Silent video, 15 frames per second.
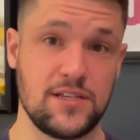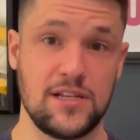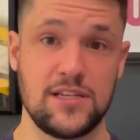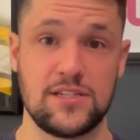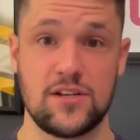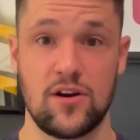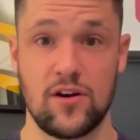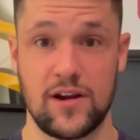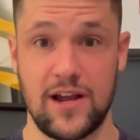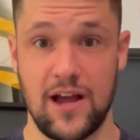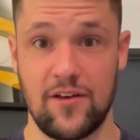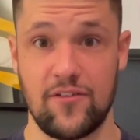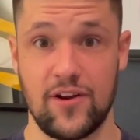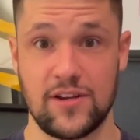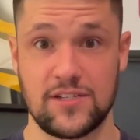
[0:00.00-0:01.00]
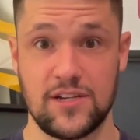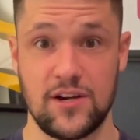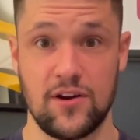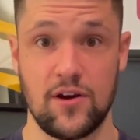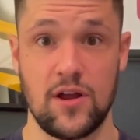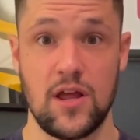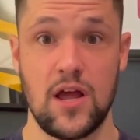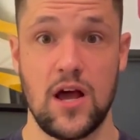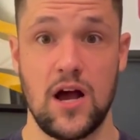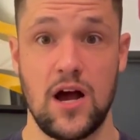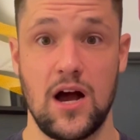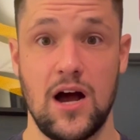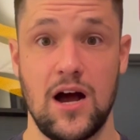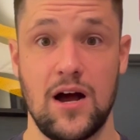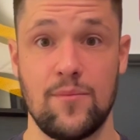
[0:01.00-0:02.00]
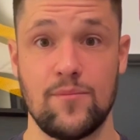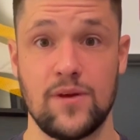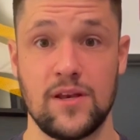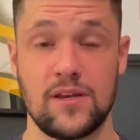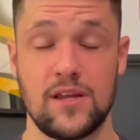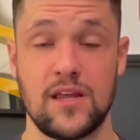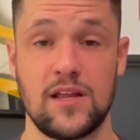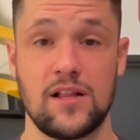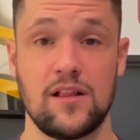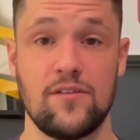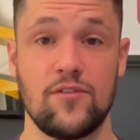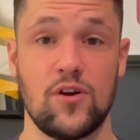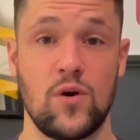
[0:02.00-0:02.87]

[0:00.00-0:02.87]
at least in our contracts here in Cleveland,